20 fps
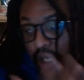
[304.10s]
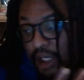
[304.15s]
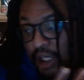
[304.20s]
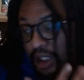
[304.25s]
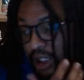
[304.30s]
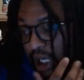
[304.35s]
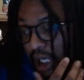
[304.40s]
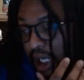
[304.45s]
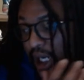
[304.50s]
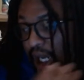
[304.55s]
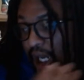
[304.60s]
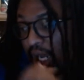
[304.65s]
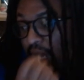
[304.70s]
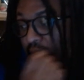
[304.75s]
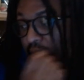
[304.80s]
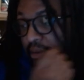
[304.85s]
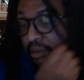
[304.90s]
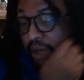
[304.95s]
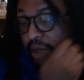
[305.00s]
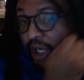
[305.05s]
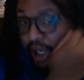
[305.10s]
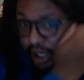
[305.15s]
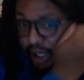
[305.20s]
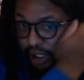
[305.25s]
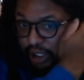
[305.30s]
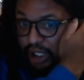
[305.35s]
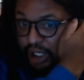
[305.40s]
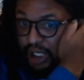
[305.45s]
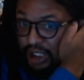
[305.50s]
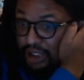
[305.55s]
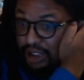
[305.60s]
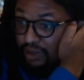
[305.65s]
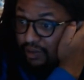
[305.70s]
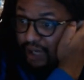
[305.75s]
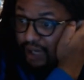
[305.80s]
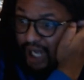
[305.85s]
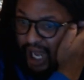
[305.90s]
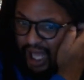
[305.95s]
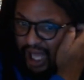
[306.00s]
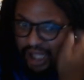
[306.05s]
to say that, but it's the
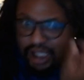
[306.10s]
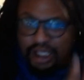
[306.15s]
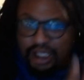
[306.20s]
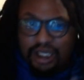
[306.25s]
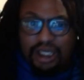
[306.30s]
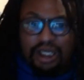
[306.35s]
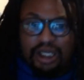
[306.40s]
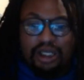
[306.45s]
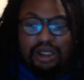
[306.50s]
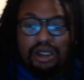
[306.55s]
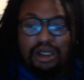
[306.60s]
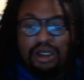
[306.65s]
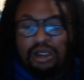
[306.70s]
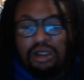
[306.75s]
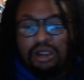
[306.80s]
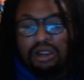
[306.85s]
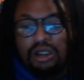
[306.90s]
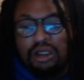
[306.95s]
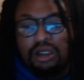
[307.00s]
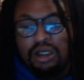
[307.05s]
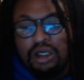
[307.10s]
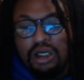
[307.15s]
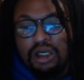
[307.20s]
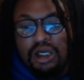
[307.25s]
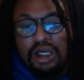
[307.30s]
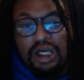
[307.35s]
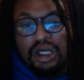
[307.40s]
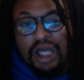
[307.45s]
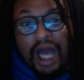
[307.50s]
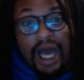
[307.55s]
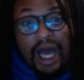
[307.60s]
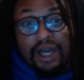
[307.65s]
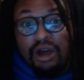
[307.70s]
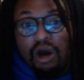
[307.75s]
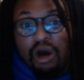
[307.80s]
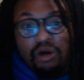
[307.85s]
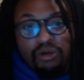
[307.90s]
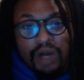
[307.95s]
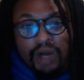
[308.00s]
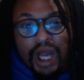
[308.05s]
reality. I
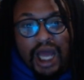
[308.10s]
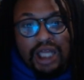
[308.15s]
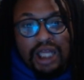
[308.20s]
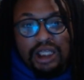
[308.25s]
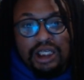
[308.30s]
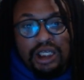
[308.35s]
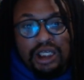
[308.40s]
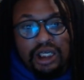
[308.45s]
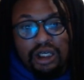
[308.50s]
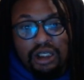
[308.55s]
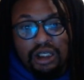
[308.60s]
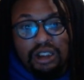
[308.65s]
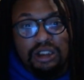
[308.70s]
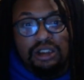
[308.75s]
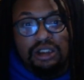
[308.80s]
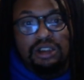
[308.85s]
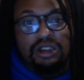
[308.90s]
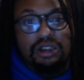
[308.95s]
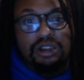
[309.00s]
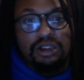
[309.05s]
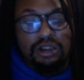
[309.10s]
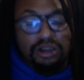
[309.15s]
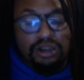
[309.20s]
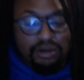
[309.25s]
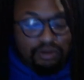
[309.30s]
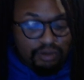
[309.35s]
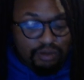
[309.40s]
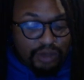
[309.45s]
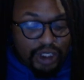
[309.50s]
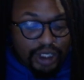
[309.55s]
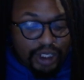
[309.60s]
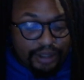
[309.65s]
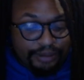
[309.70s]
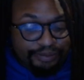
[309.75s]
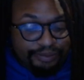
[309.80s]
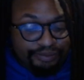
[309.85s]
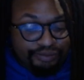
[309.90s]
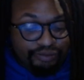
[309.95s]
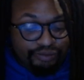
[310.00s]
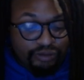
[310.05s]
know reality hurts, but
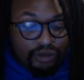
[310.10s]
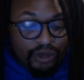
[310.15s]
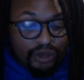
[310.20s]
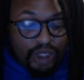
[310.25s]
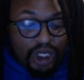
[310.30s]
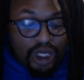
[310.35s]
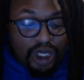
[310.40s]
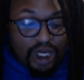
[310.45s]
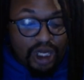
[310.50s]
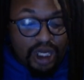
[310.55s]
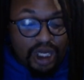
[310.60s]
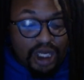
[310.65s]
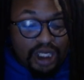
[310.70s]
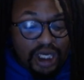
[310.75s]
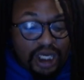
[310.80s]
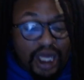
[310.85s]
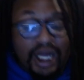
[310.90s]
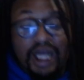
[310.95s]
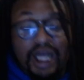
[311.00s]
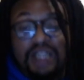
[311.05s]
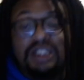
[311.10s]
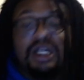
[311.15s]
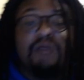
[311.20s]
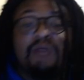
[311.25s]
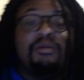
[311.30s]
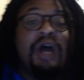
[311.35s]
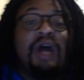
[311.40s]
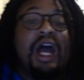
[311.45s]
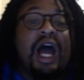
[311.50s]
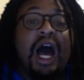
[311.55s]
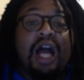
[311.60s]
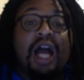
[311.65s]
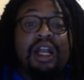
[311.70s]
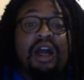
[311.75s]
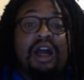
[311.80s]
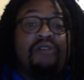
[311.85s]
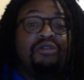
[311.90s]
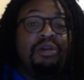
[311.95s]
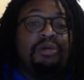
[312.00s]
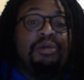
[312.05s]
like I said, man, I
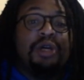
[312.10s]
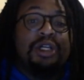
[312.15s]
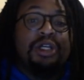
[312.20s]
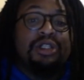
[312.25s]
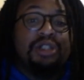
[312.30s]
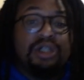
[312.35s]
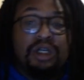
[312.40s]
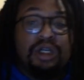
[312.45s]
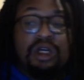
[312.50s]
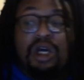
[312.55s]
love The Miz.